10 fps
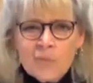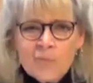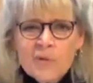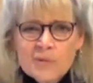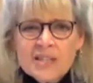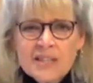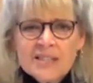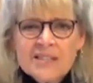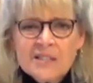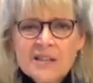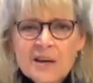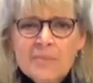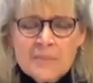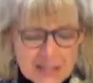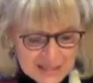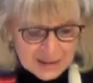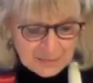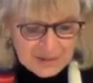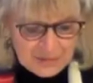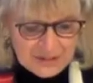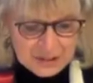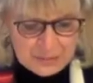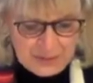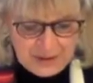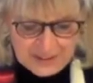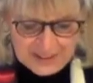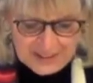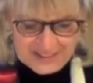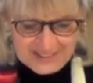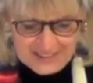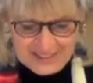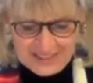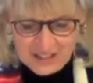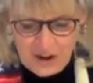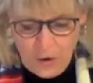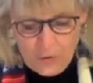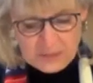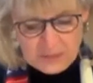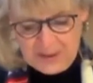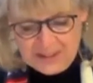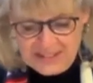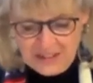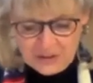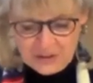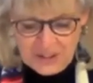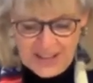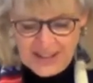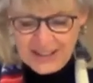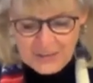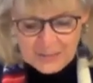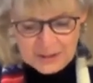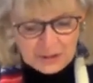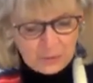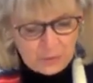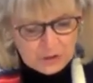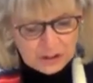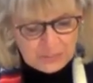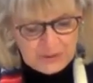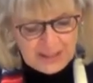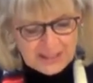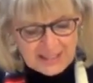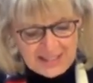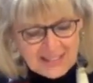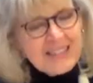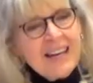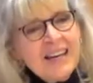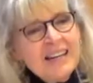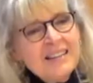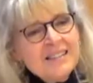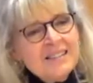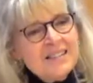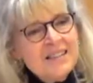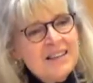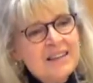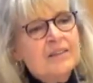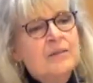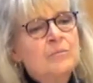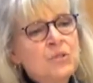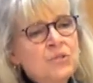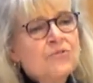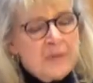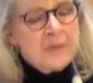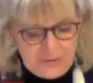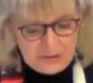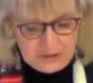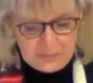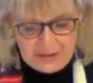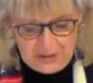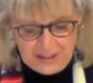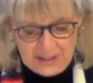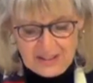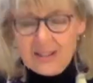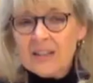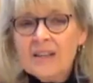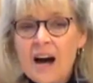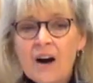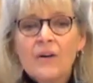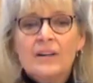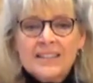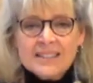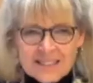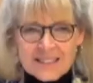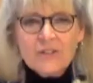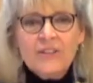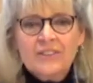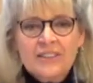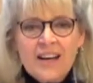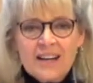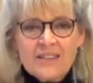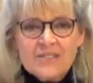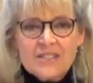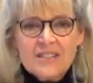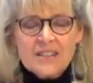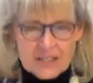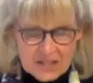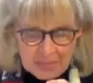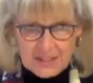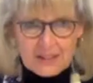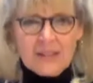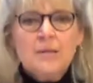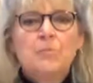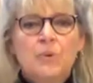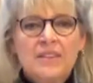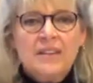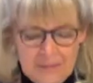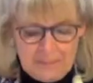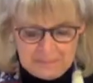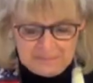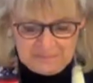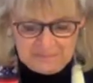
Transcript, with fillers: Music is a, medium of the spirit. It's always been a central element of worship because it contains the movement of the spirit in our interior lives, something deep within.